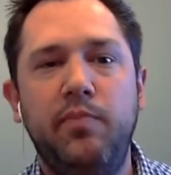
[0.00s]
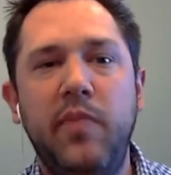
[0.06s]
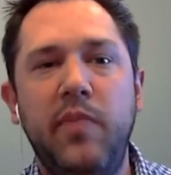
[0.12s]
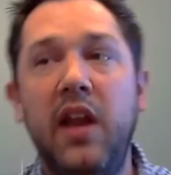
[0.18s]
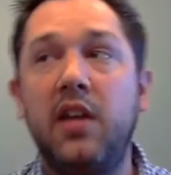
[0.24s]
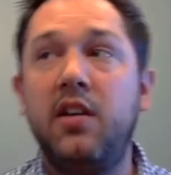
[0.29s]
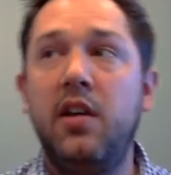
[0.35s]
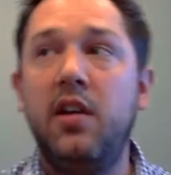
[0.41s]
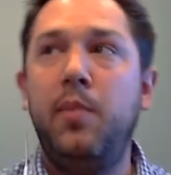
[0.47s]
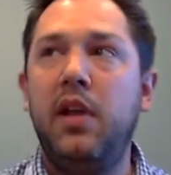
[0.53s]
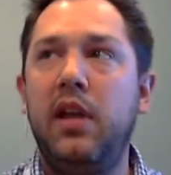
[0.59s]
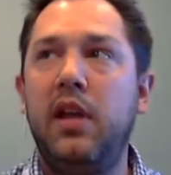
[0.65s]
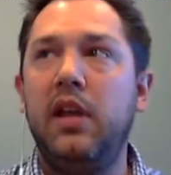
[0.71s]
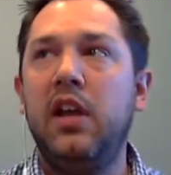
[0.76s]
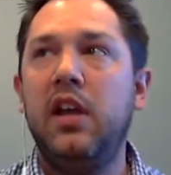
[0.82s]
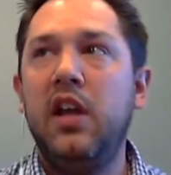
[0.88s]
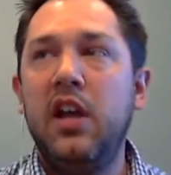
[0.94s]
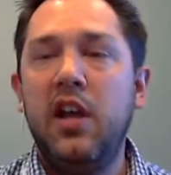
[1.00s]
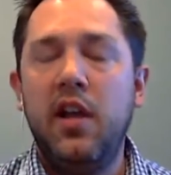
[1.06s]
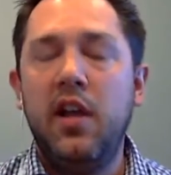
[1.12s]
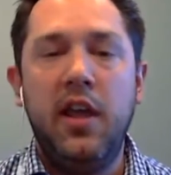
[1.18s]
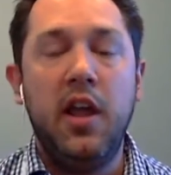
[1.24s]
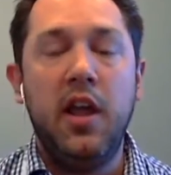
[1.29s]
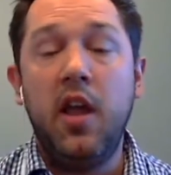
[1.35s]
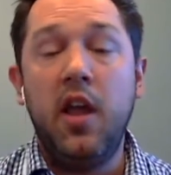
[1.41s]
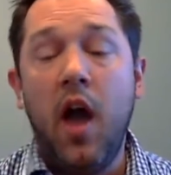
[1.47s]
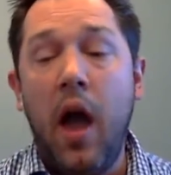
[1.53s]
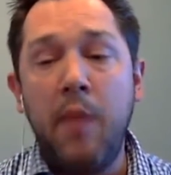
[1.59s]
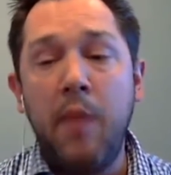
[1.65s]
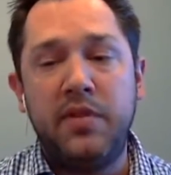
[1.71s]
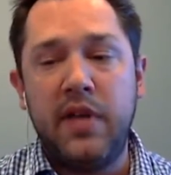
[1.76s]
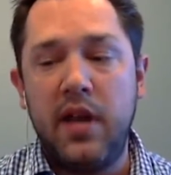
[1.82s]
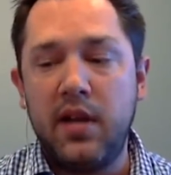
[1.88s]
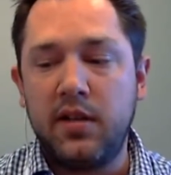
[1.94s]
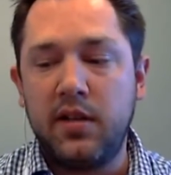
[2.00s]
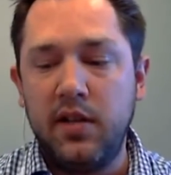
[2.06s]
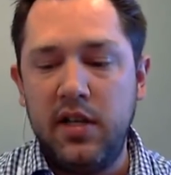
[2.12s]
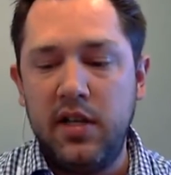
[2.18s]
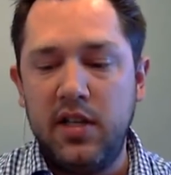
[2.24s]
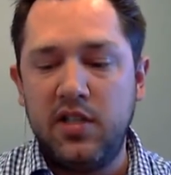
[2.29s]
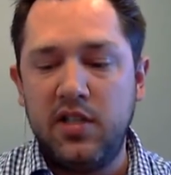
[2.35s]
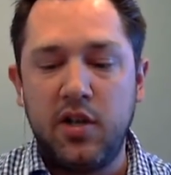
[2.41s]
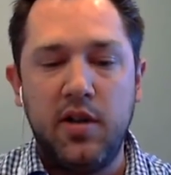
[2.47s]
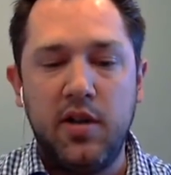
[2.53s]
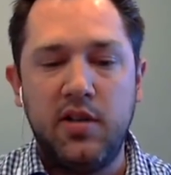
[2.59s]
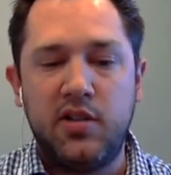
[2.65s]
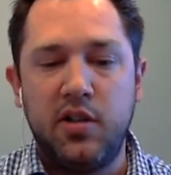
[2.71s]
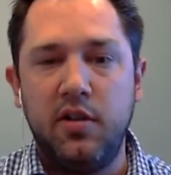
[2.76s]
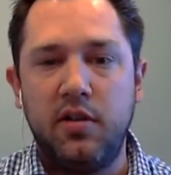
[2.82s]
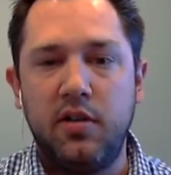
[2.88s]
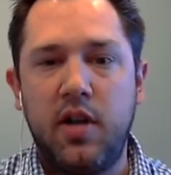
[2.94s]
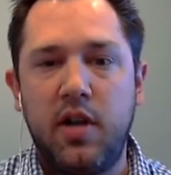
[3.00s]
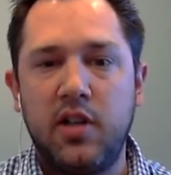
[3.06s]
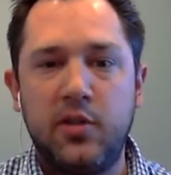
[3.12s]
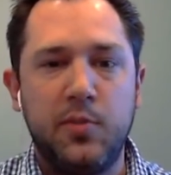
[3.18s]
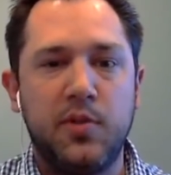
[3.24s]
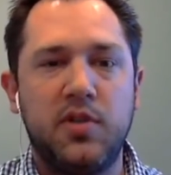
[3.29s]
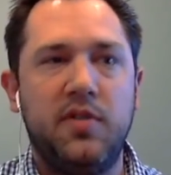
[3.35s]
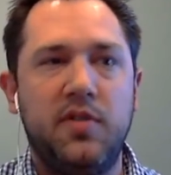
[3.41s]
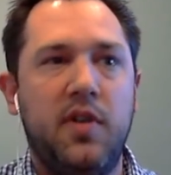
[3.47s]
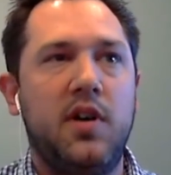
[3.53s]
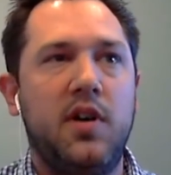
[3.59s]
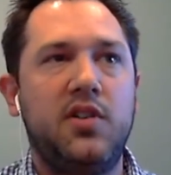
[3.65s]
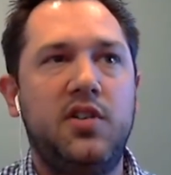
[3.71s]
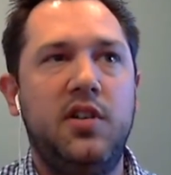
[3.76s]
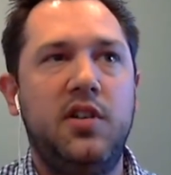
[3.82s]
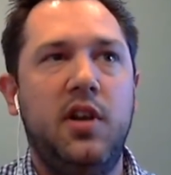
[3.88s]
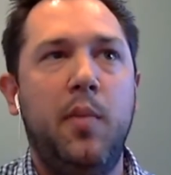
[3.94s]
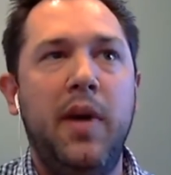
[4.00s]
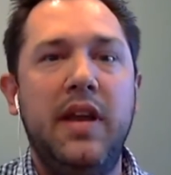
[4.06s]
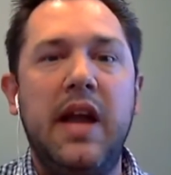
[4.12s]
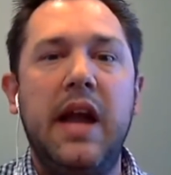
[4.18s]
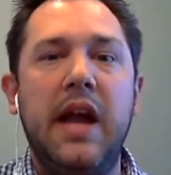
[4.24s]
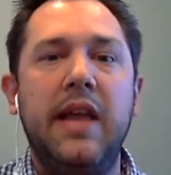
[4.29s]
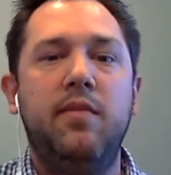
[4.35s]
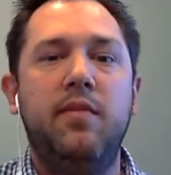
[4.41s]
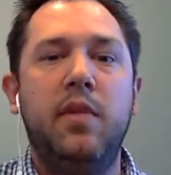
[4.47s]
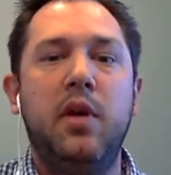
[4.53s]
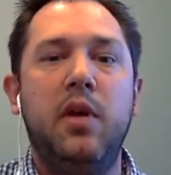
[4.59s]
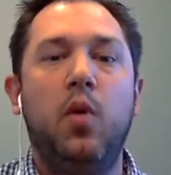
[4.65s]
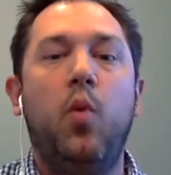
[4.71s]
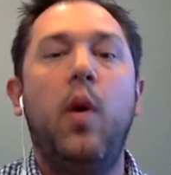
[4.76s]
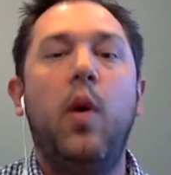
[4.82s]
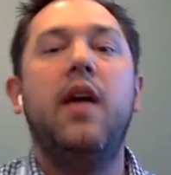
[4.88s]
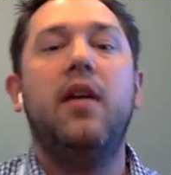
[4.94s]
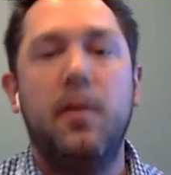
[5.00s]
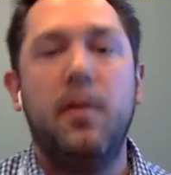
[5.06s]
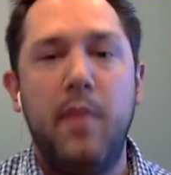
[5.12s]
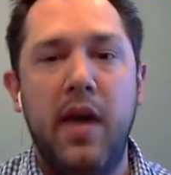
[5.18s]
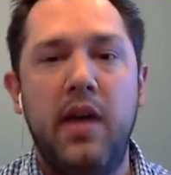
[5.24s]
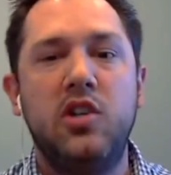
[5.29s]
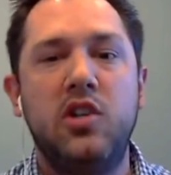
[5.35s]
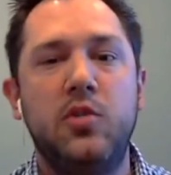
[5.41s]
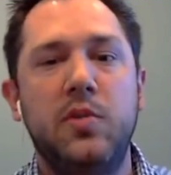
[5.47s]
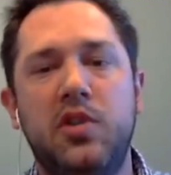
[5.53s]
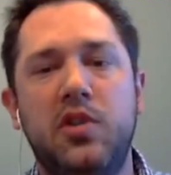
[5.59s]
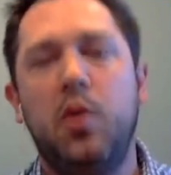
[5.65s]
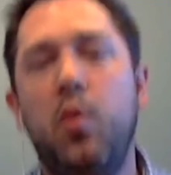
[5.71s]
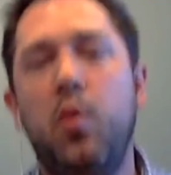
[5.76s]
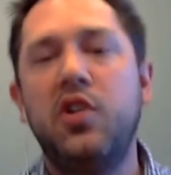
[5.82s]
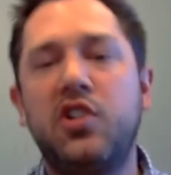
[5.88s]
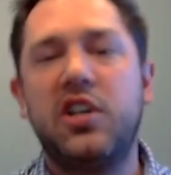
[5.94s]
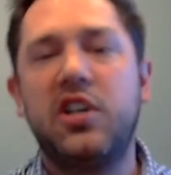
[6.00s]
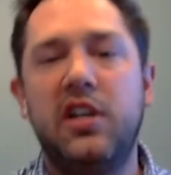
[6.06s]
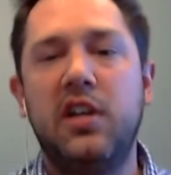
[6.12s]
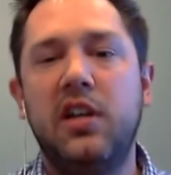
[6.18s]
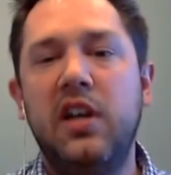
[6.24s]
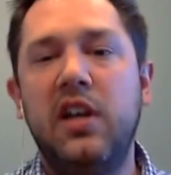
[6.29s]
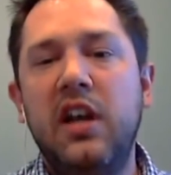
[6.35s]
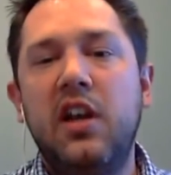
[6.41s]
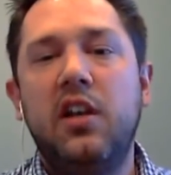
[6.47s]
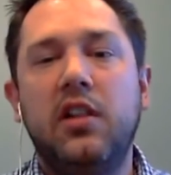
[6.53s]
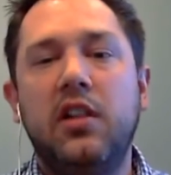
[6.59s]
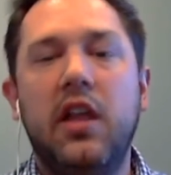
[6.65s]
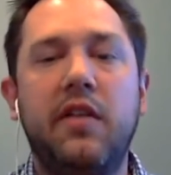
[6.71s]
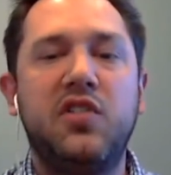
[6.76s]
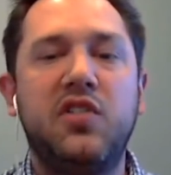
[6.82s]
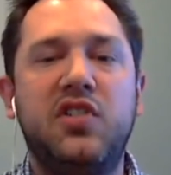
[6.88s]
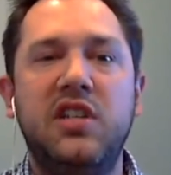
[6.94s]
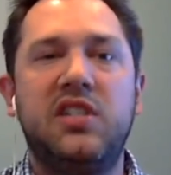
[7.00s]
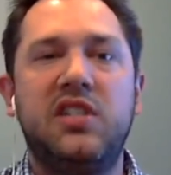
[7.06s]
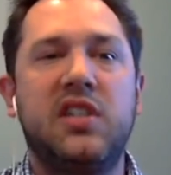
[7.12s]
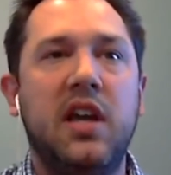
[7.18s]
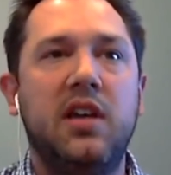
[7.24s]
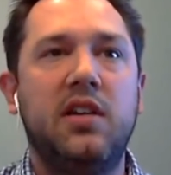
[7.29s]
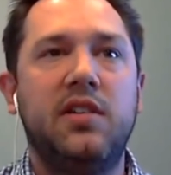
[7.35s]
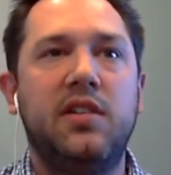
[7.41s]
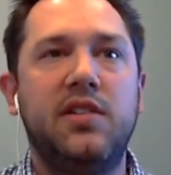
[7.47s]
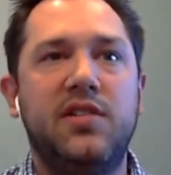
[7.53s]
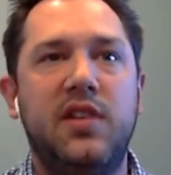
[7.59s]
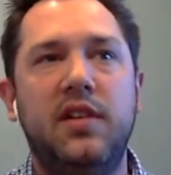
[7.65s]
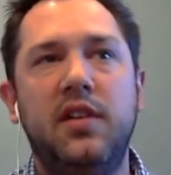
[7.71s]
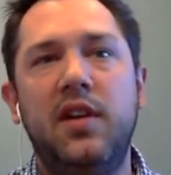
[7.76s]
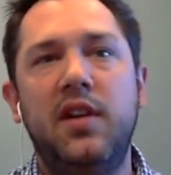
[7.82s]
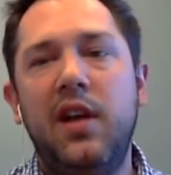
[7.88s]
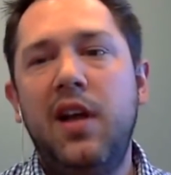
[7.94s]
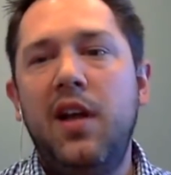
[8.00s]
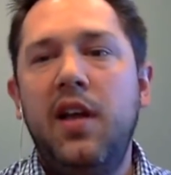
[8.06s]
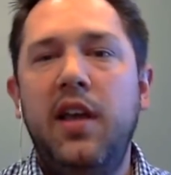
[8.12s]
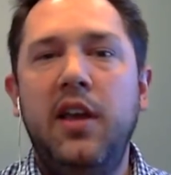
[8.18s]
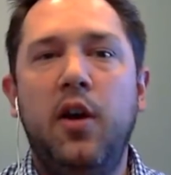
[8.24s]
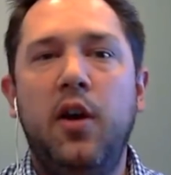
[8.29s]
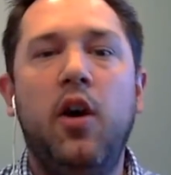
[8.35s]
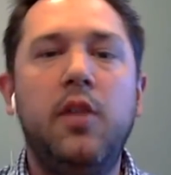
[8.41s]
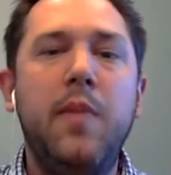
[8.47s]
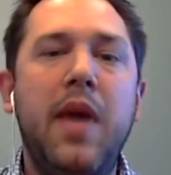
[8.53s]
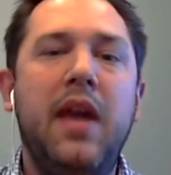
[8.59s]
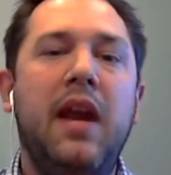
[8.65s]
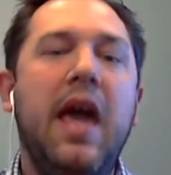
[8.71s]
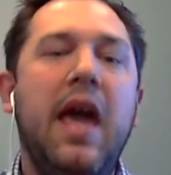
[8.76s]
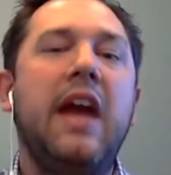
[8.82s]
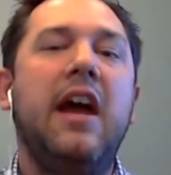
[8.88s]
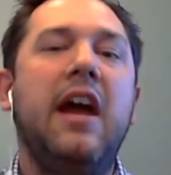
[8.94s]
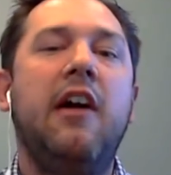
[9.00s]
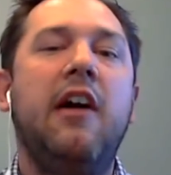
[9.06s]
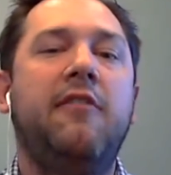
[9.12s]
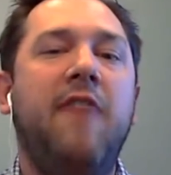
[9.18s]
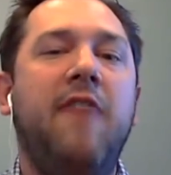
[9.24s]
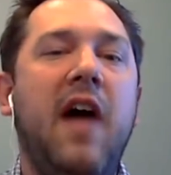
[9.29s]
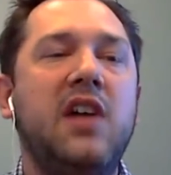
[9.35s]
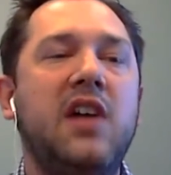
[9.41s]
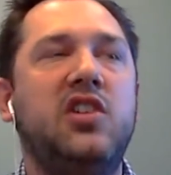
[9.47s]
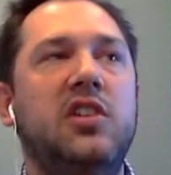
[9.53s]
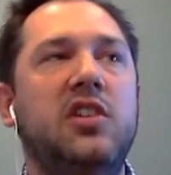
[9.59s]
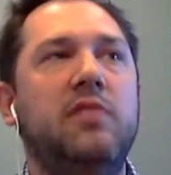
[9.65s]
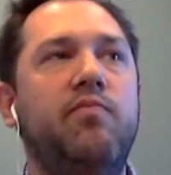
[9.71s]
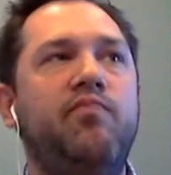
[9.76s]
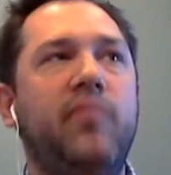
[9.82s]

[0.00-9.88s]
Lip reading: And it could be, hypothetically, in certain customers of ours, might not even be aware of management. So we're just going to leverage these skills and automate in an ad hoc fashion.